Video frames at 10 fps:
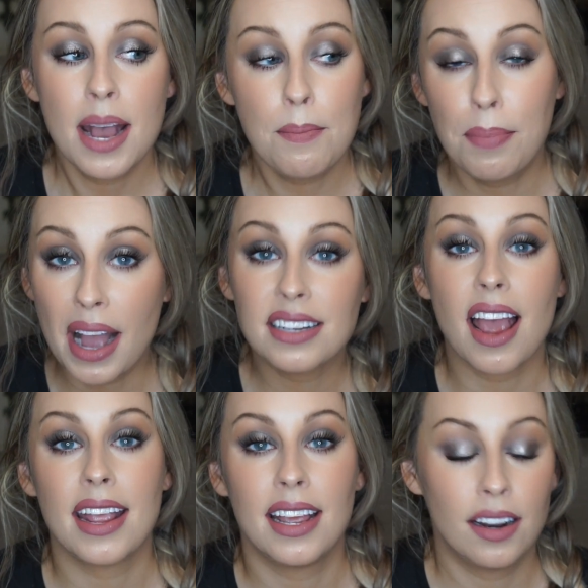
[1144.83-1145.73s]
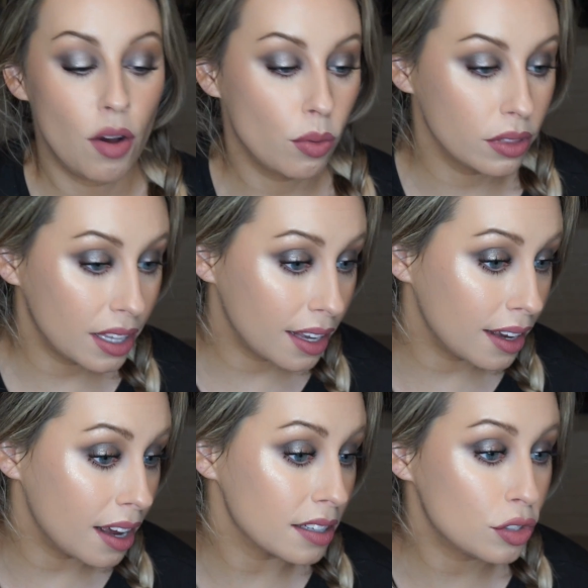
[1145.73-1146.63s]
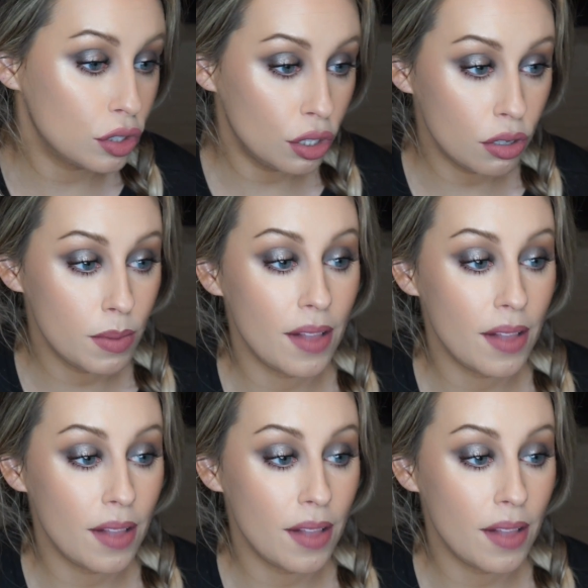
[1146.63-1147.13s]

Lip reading: But I can only assume